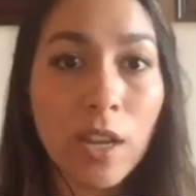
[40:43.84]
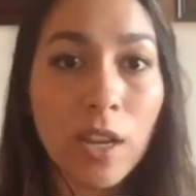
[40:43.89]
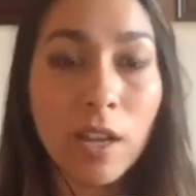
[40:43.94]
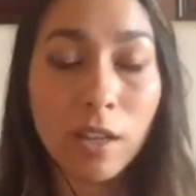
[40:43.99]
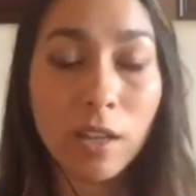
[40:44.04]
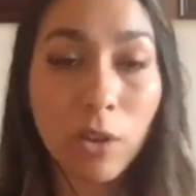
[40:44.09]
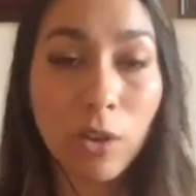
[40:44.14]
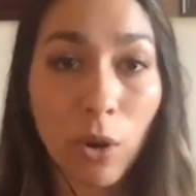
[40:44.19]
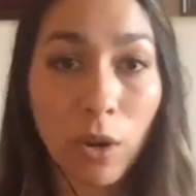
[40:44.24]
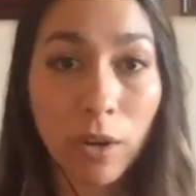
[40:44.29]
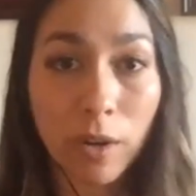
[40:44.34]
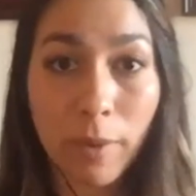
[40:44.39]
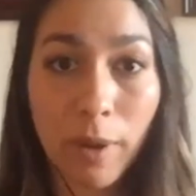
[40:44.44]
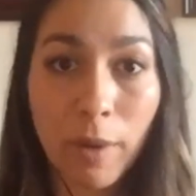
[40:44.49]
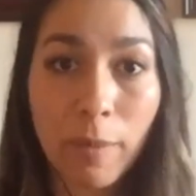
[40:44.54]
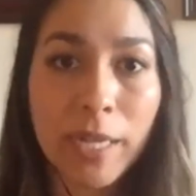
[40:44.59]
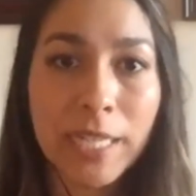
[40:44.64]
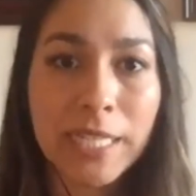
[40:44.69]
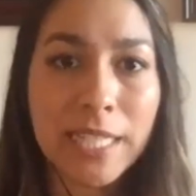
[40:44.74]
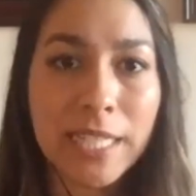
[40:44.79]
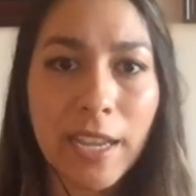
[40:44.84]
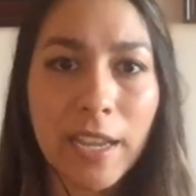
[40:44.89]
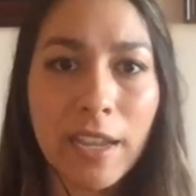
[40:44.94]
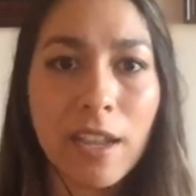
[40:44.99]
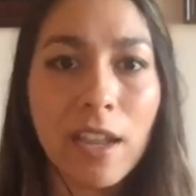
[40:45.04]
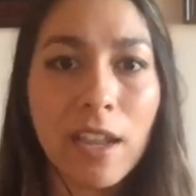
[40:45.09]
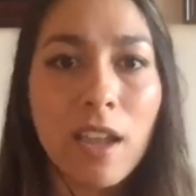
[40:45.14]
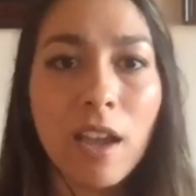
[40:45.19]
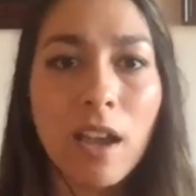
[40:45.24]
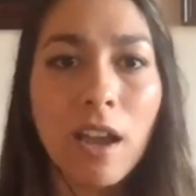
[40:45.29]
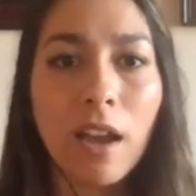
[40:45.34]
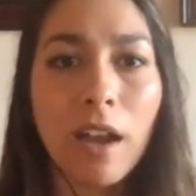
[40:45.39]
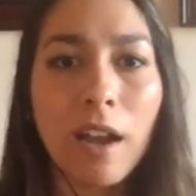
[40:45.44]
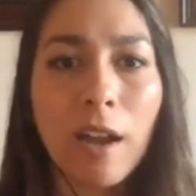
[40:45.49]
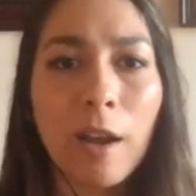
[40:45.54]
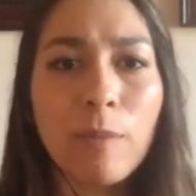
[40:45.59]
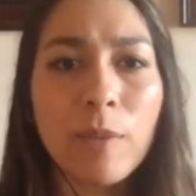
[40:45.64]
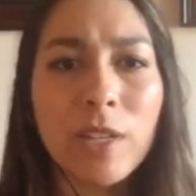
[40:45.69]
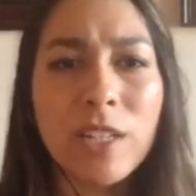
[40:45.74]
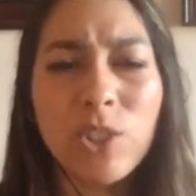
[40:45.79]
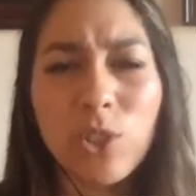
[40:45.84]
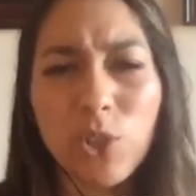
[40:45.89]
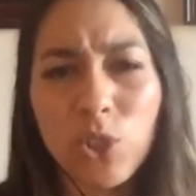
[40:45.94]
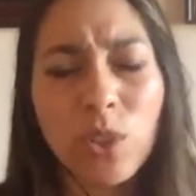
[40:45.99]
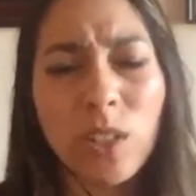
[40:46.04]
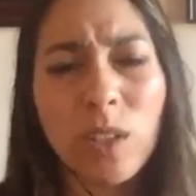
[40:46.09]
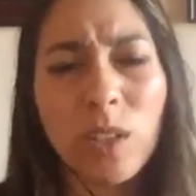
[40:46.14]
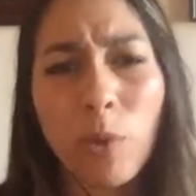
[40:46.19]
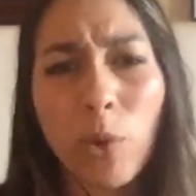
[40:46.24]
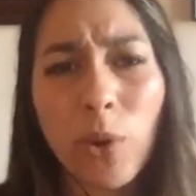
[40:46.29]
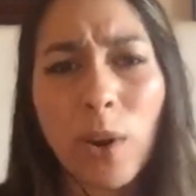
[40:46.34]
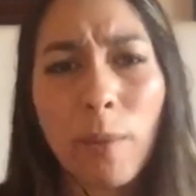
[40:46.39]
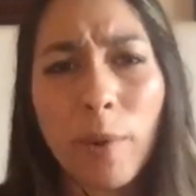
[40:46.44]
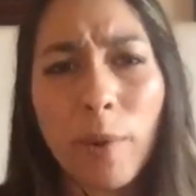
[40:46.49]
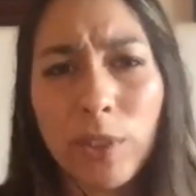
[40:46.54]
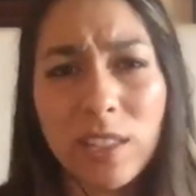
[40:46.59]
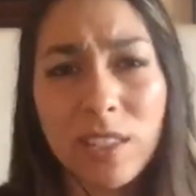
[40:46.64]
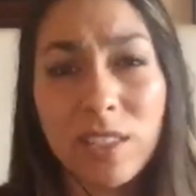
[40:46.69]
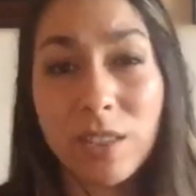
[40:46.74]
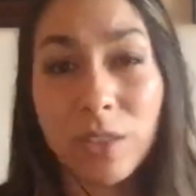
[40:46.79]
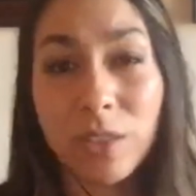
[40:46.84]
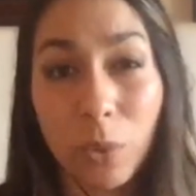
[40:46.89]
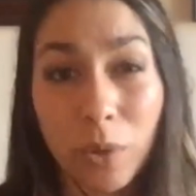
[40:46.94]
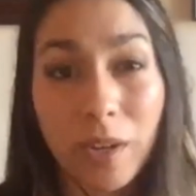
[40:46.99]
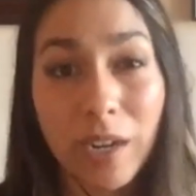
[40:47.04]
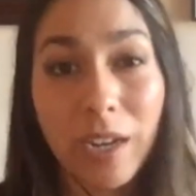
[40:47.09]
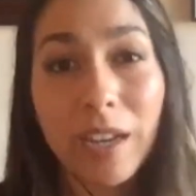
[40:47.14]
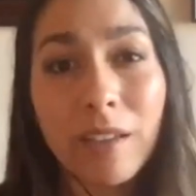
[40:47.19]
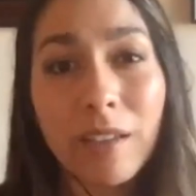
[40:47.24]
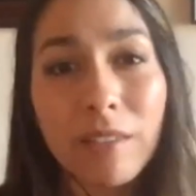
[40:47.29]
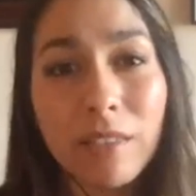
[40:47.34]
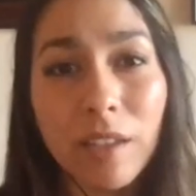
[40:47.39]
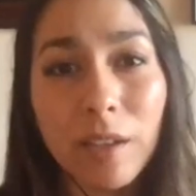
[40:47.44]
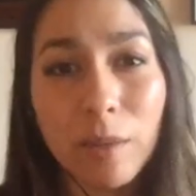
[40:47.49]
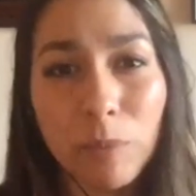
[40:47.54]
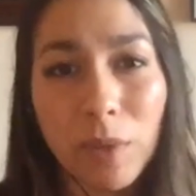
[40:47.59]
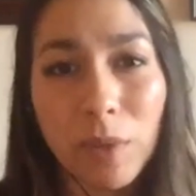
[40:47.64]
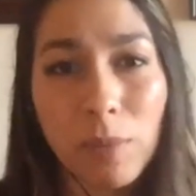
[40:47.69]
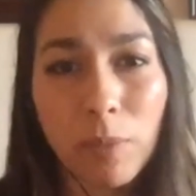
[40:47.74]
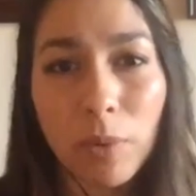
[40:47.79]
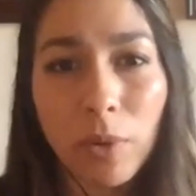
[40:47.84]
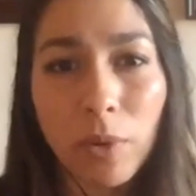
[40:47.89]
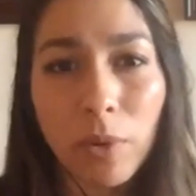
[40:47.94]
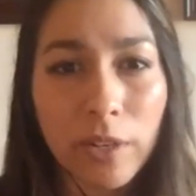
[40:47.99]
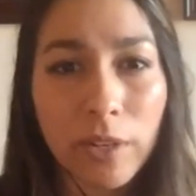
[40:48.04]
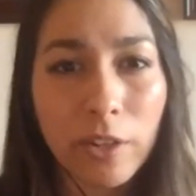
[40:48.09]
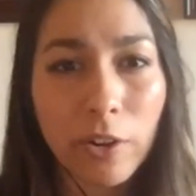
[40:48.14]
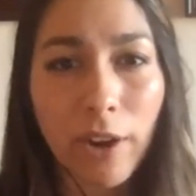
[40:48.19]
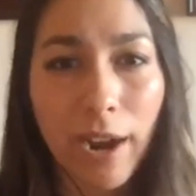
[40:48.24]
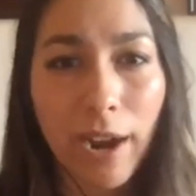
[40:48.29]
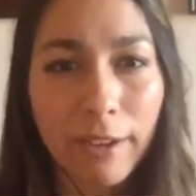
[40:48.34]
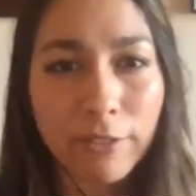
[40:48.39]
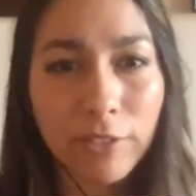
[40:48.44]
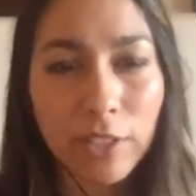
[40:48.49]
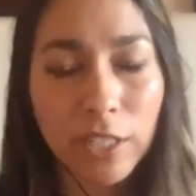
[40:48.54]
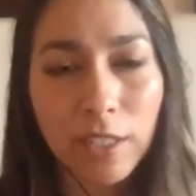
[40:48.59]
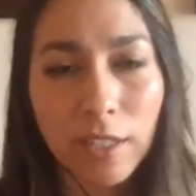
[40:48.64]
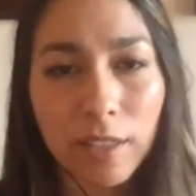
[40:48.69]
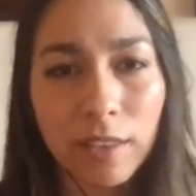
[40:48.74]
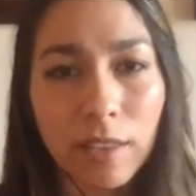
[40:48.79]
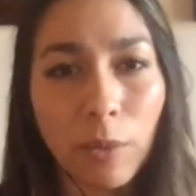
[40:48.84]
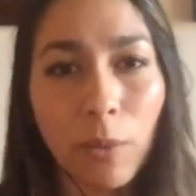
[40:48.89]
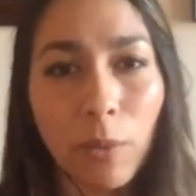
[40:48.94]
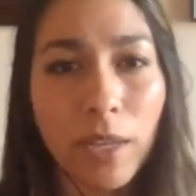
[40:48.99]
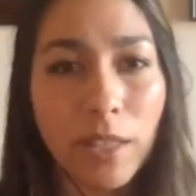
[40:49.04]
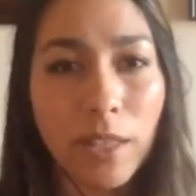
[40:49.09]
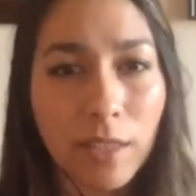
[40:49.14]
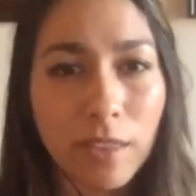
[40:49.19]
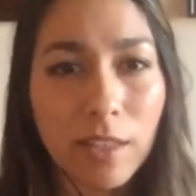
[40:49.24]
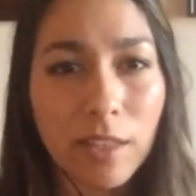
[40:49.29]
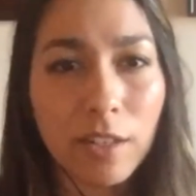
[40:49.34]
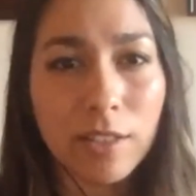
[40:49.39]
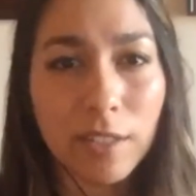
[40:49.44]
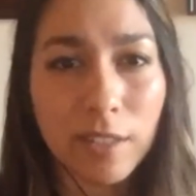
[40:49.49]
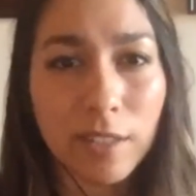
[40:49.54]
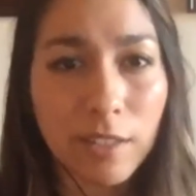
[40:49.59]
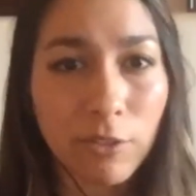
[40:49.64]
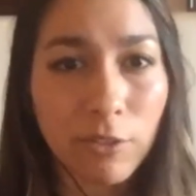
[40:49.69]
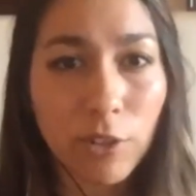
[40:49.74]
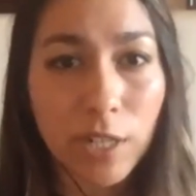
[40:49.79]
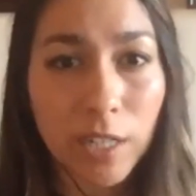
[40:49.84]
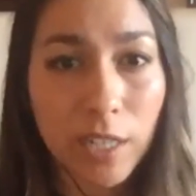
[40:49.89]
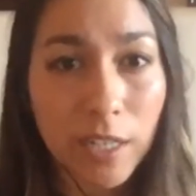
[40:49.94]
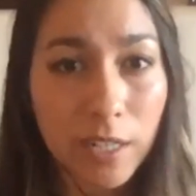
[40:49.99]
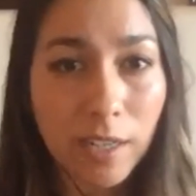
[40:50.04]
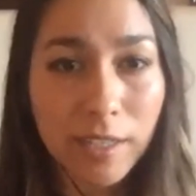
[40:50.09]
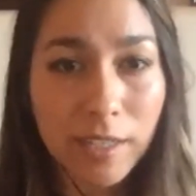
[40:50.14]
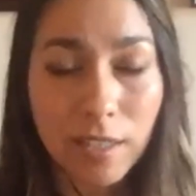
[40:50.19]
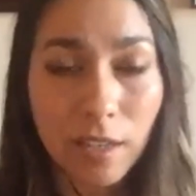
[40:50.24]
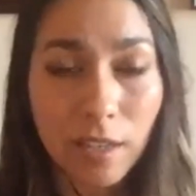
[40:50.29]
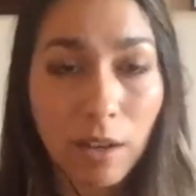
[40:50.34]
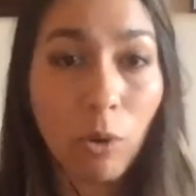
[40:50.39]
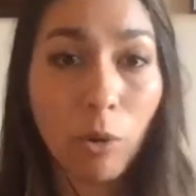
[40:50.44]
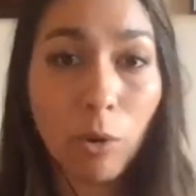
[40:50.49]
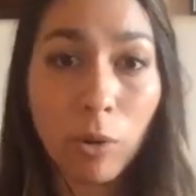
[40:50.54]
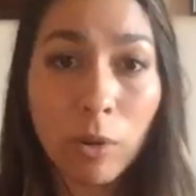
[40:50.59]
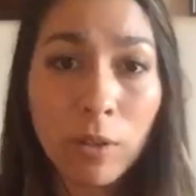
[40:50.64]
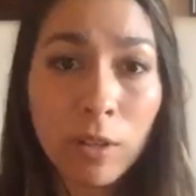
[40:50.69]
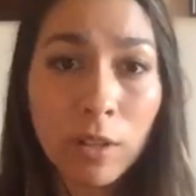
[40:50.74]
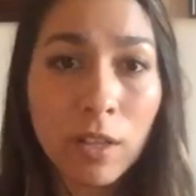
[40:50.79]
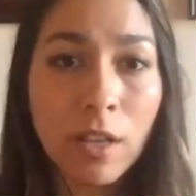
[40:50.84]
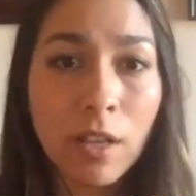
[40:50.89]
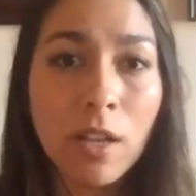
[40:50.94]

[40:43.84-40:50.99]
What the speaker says: go on about my day. It's usually more about the story that people are crafting and the way that they're delivering it as a whole.